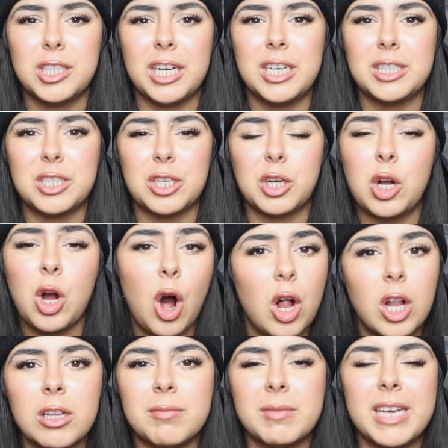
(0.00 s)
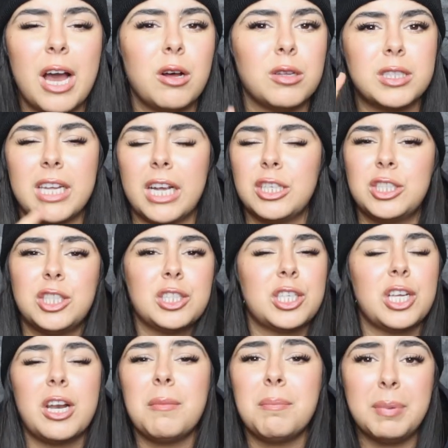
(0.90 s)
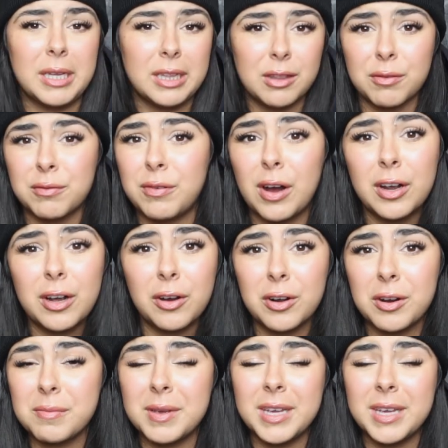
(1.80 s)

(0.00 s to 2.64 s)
chaser, calling me out, saying she's gonna beat the fuck out of